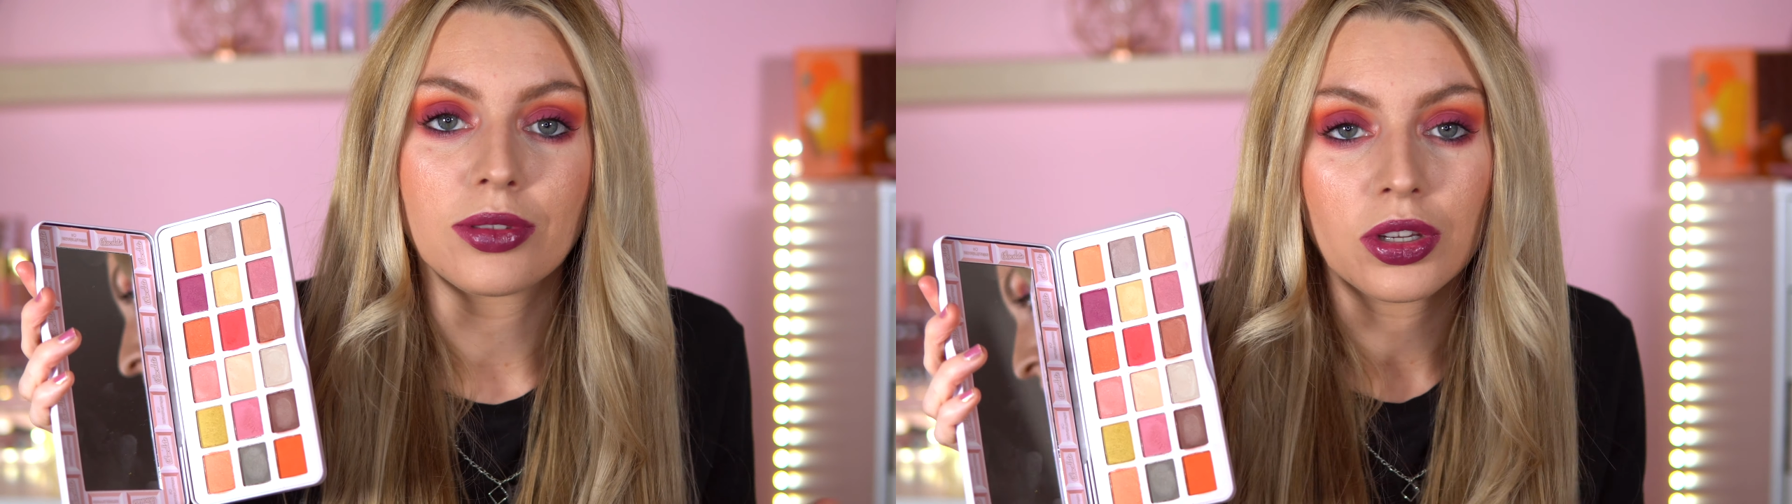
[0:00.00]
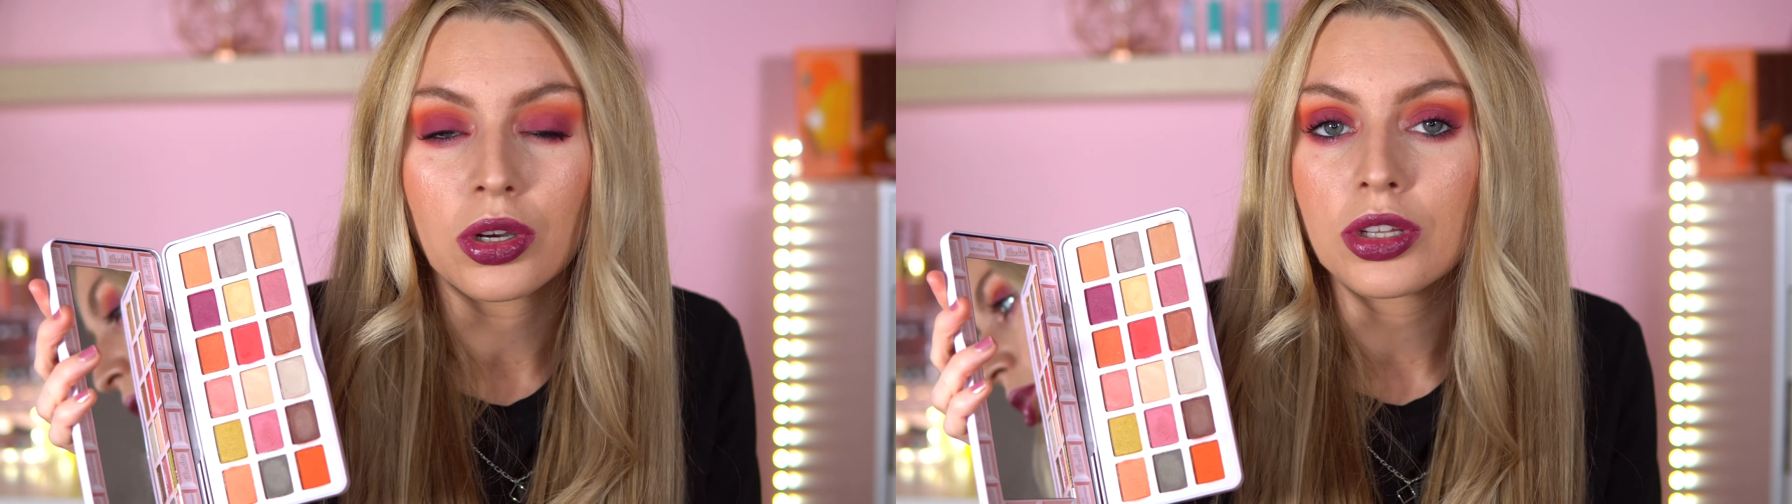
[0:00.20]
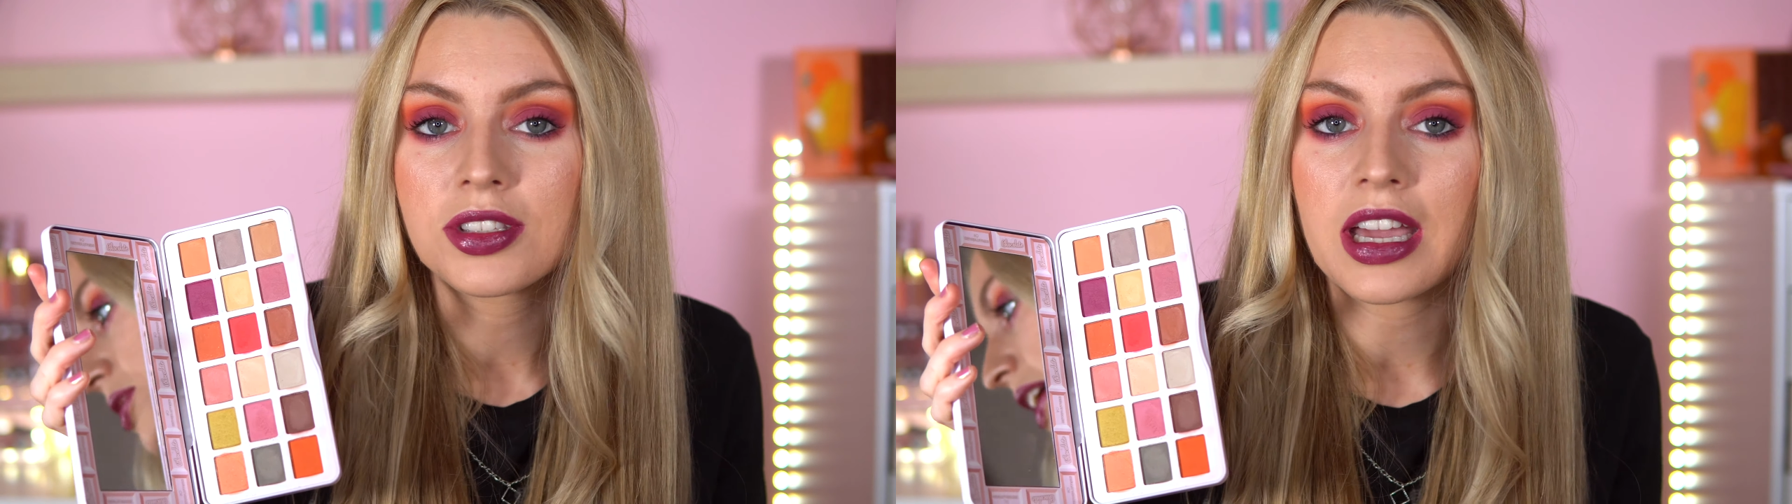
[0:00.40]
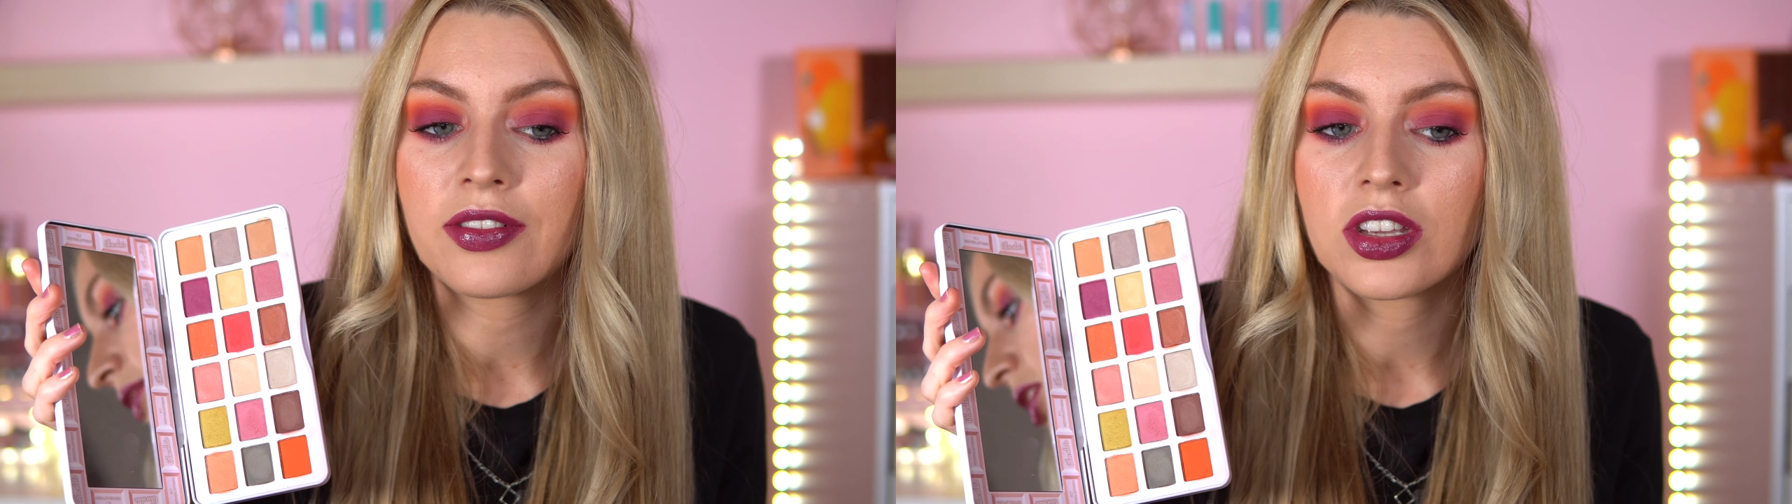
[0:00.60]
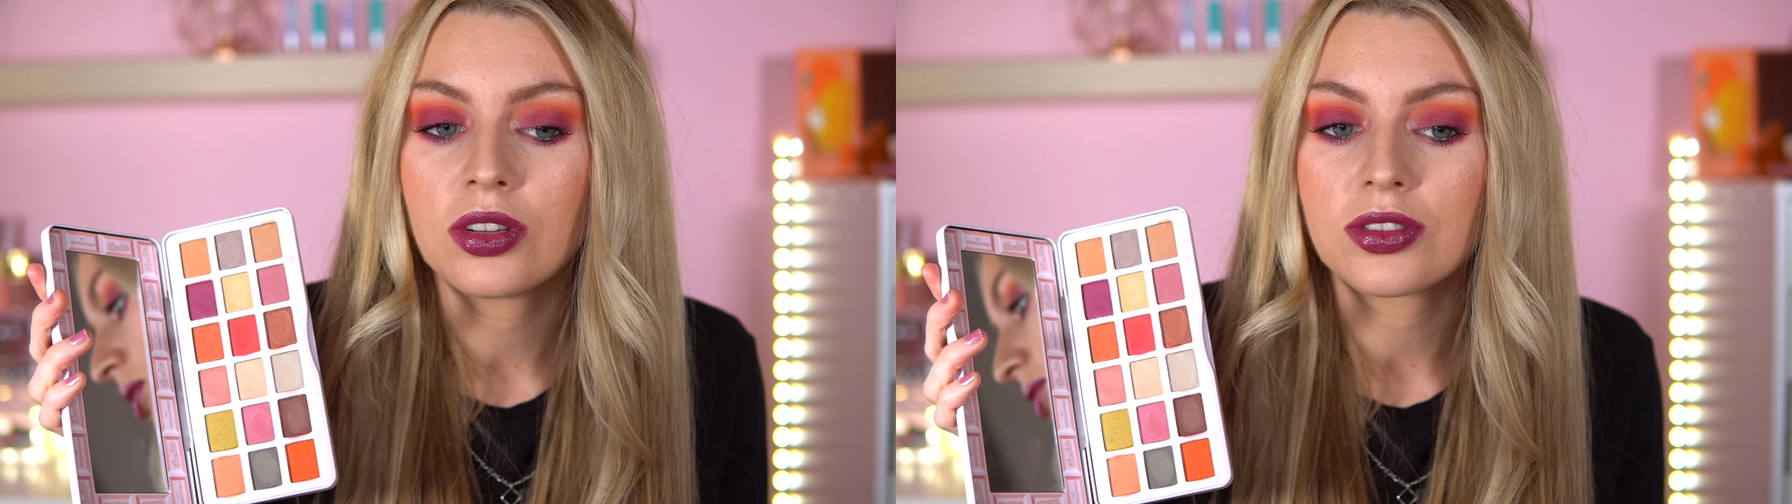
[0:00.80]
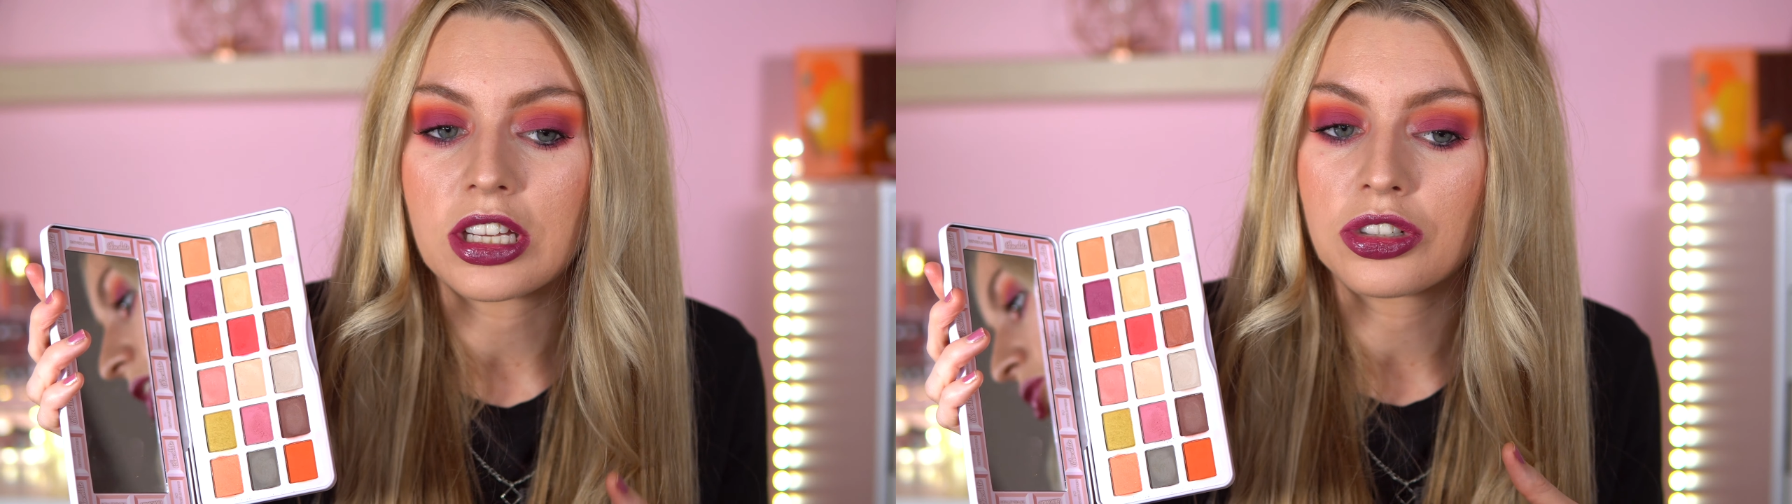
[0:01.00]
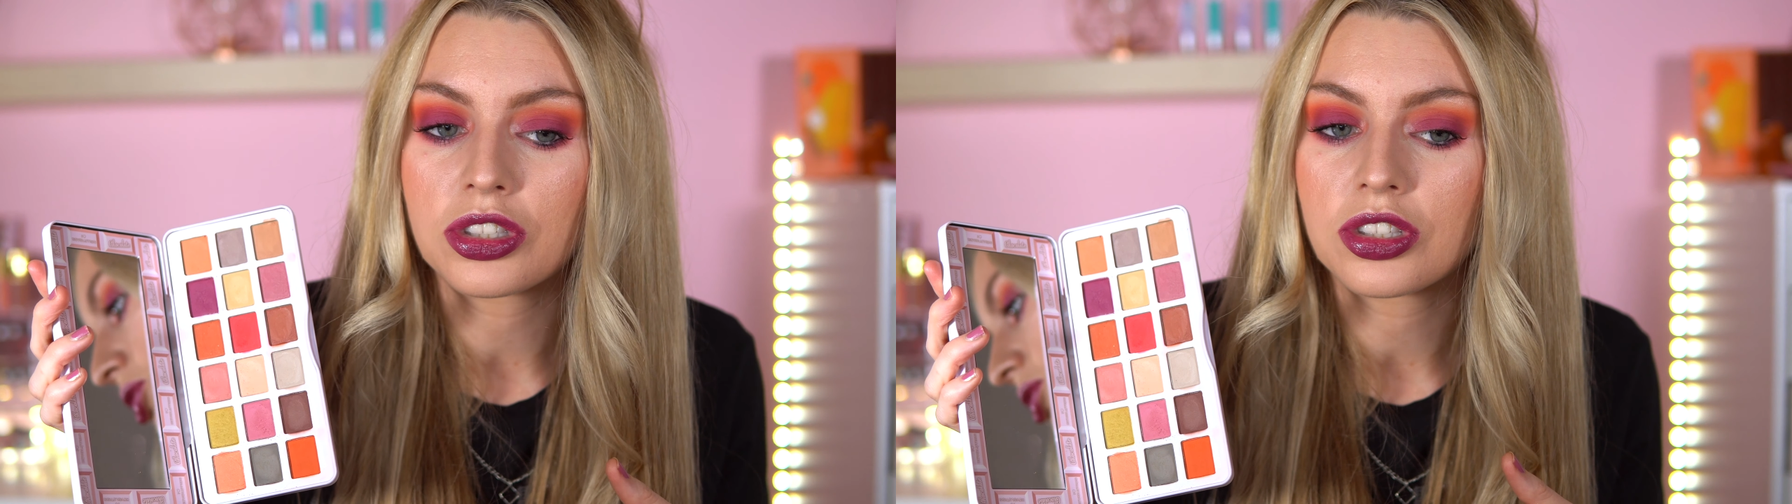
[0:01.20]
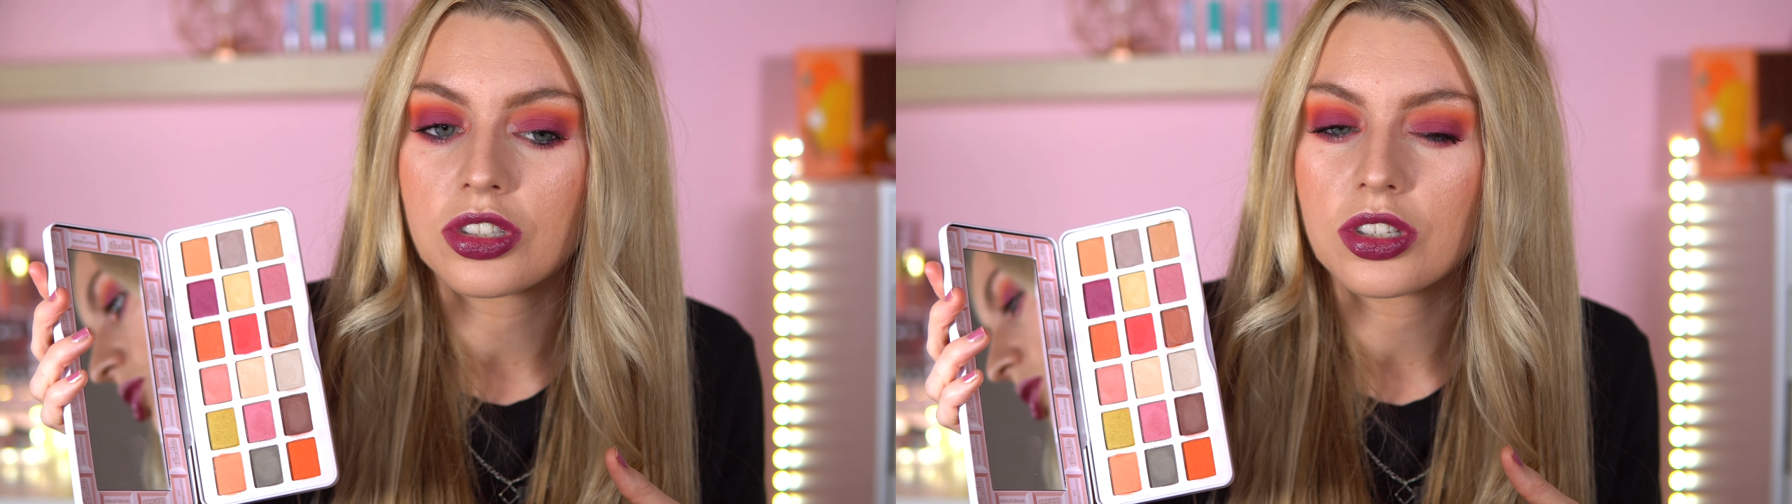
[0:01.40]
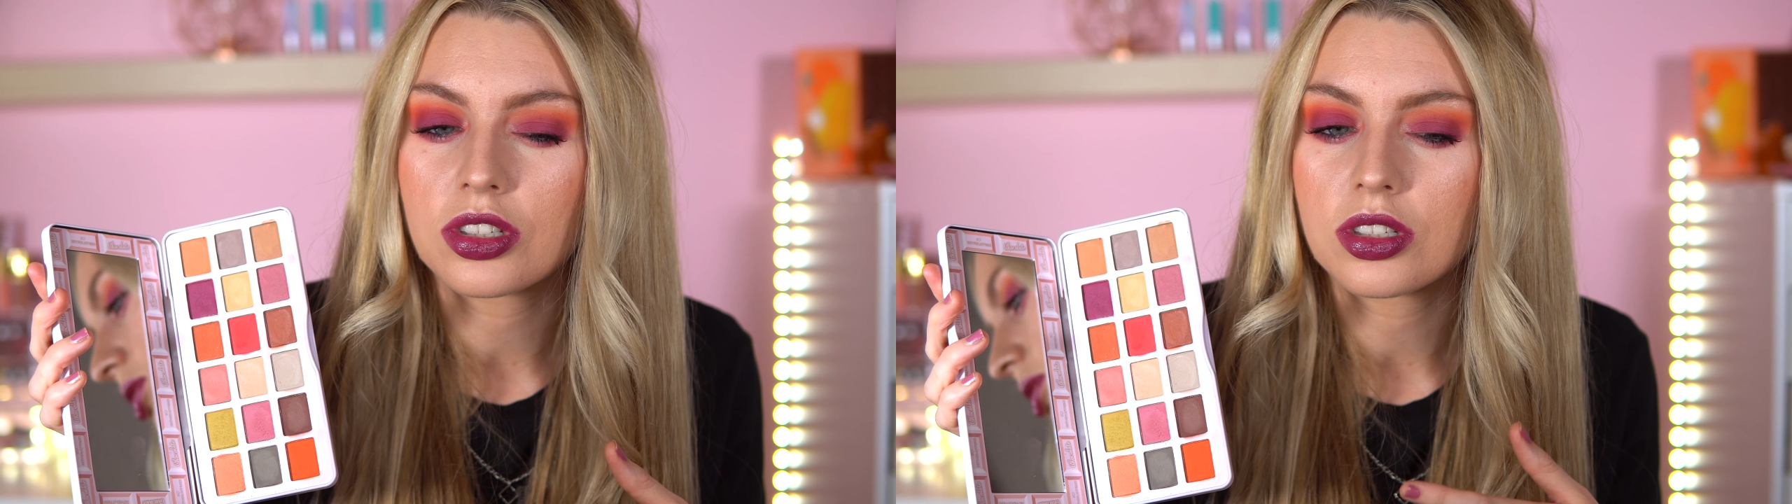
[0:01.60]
The colours that I've used, I just...